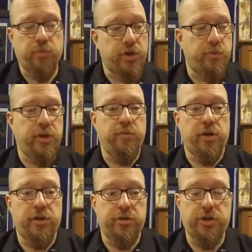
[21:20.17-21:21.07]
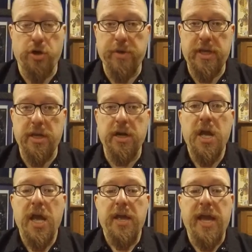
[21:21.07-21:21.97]
which we were showing here,
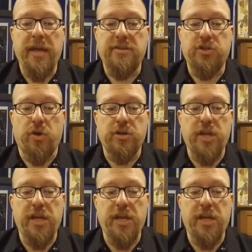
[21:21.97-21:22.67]
it starts.